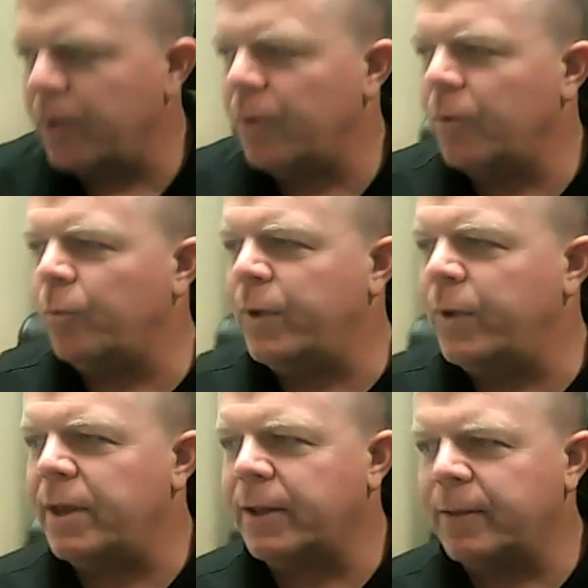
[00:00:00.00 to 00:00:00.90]

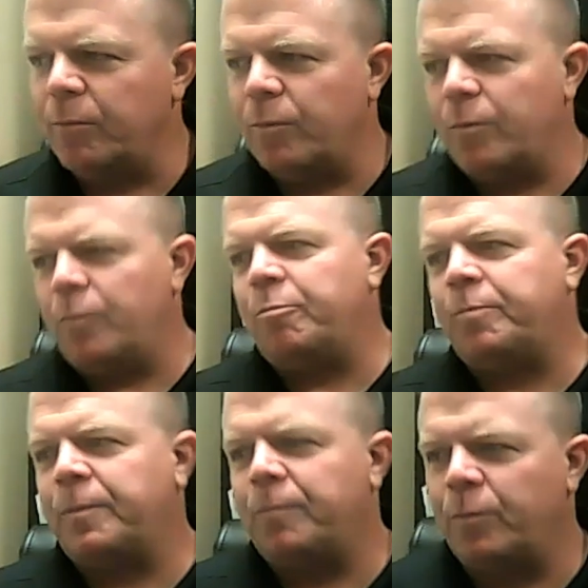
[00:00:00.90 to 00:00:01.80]
we
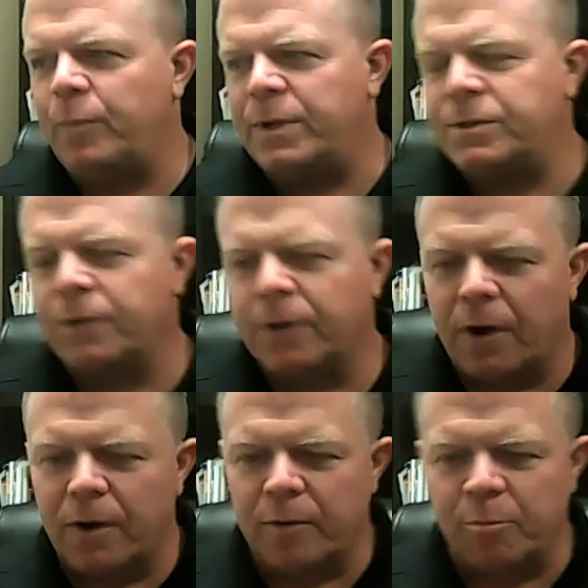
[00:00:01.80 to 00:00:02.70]
took our